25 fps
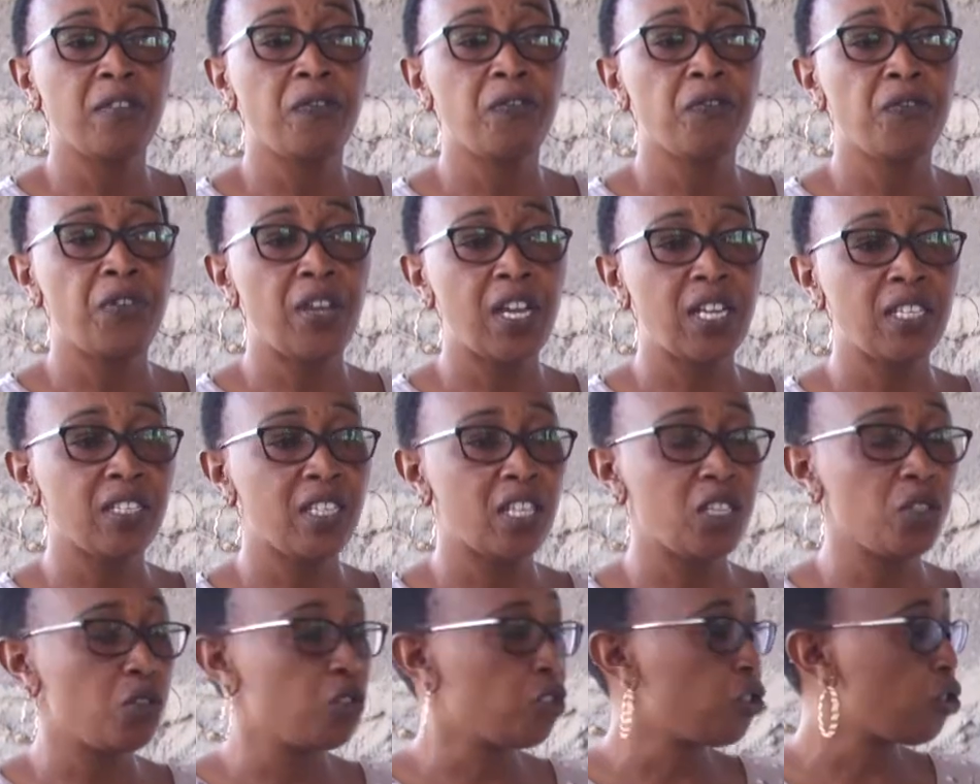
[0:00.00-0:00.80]

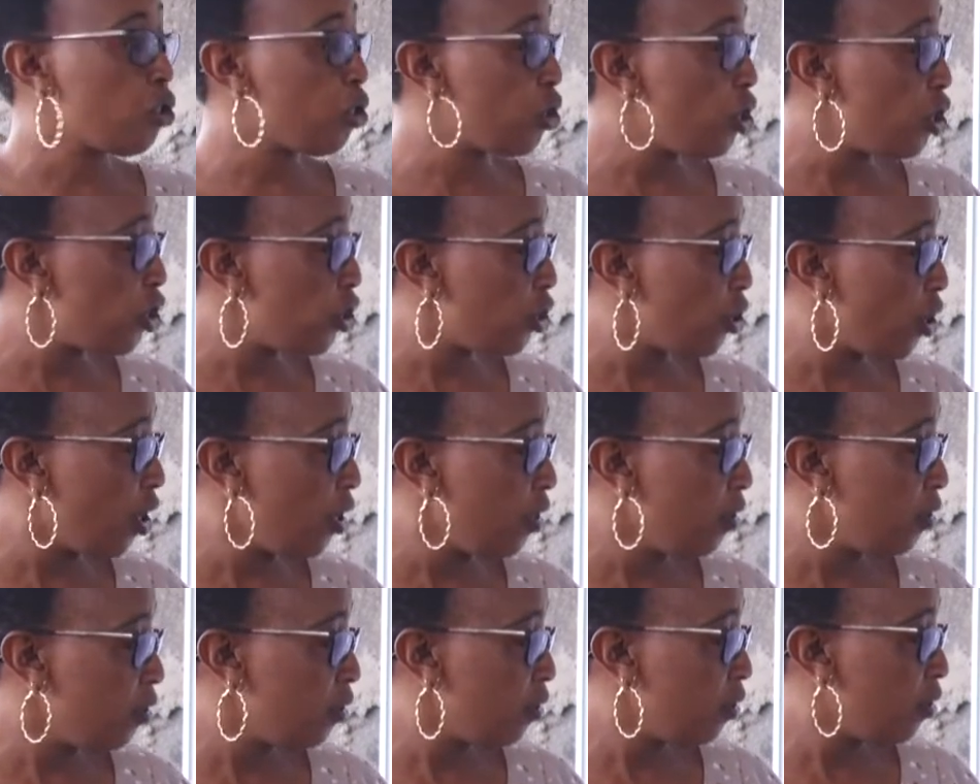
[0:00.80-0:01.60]
affect the
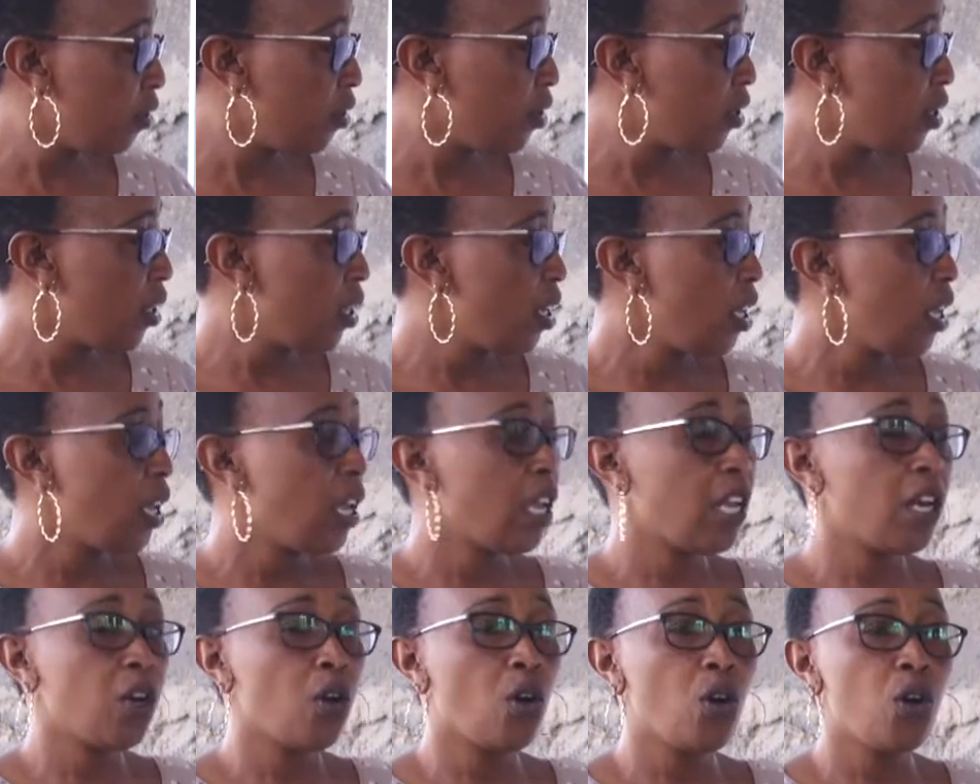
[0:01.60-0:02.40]
nutrition
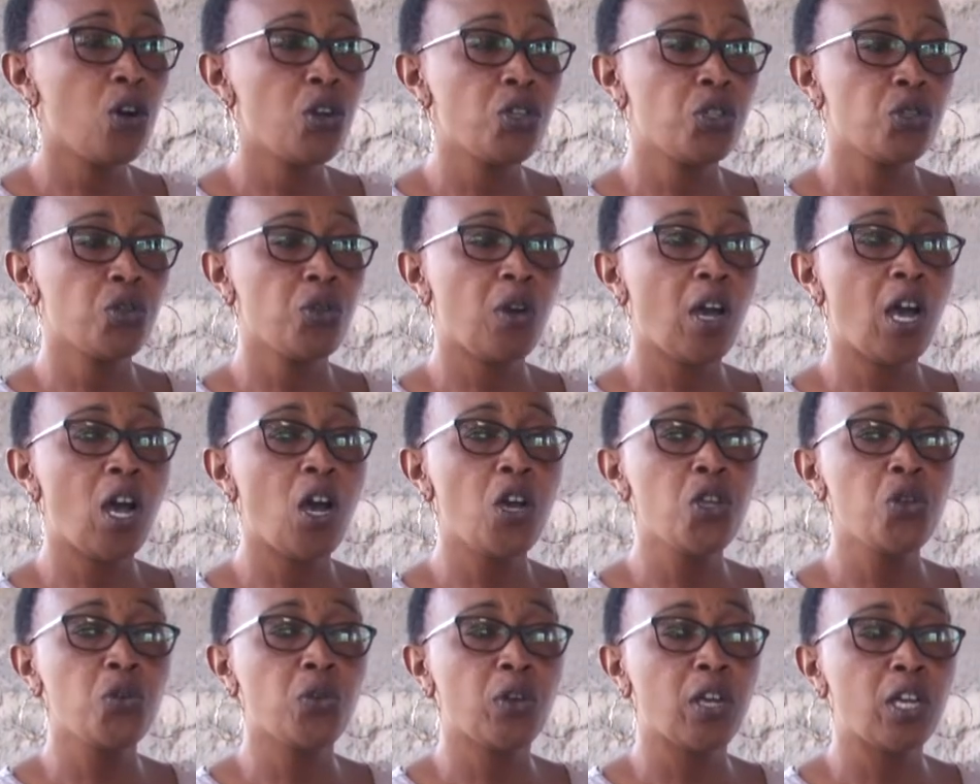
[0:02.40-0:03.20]
and also
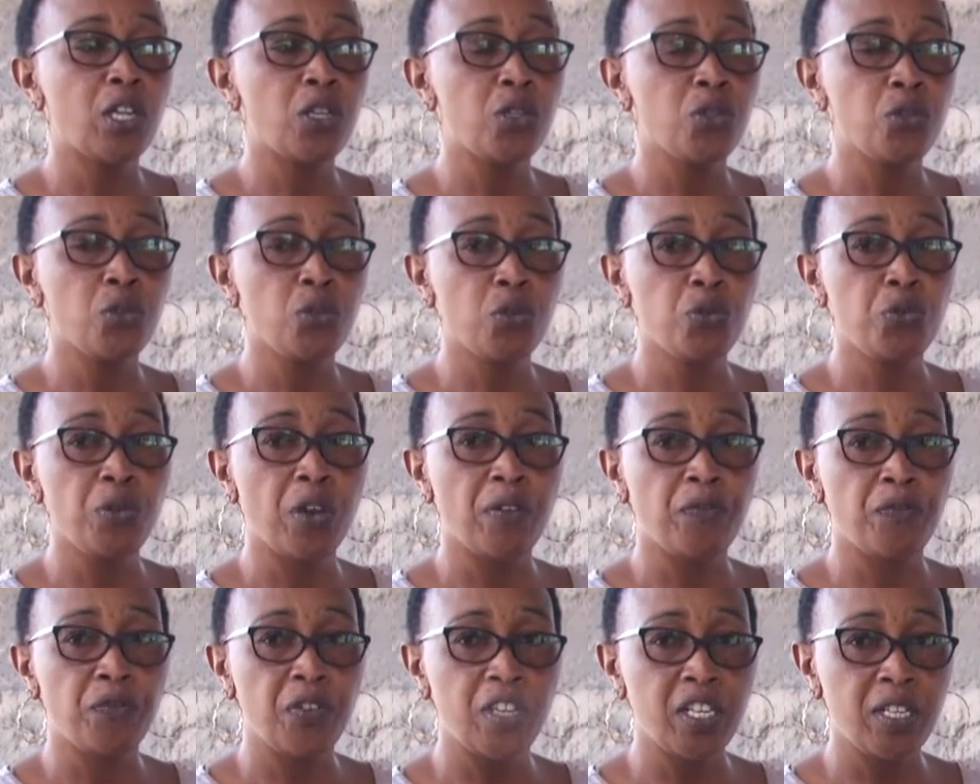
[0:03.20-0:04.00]
how you can do
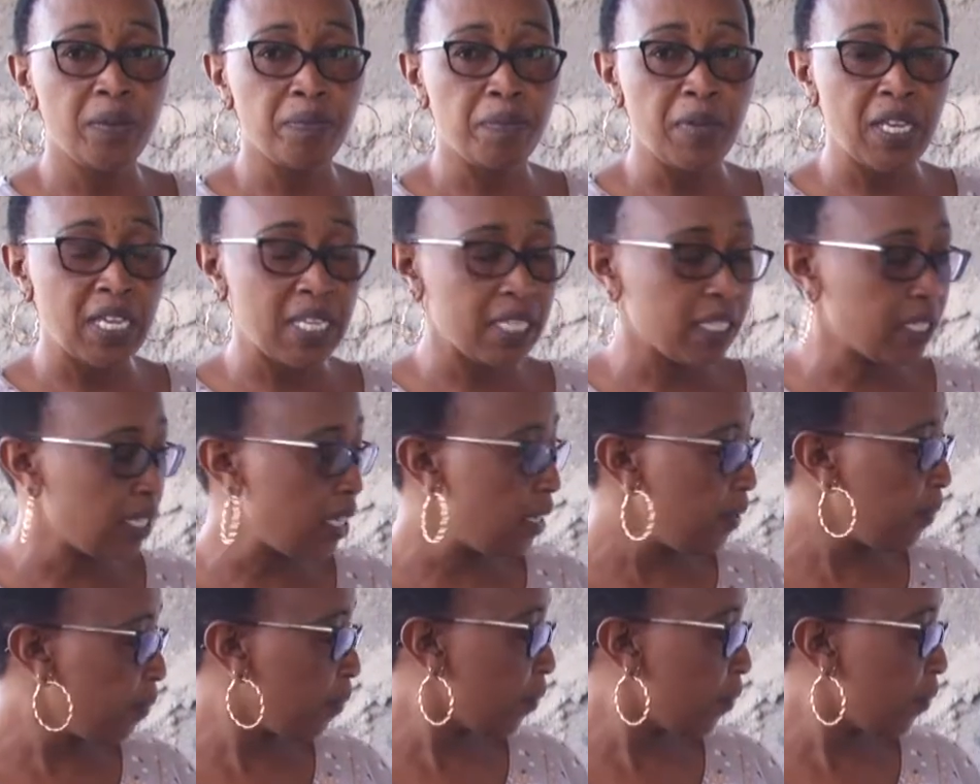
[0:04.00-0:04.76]
your feed mixing.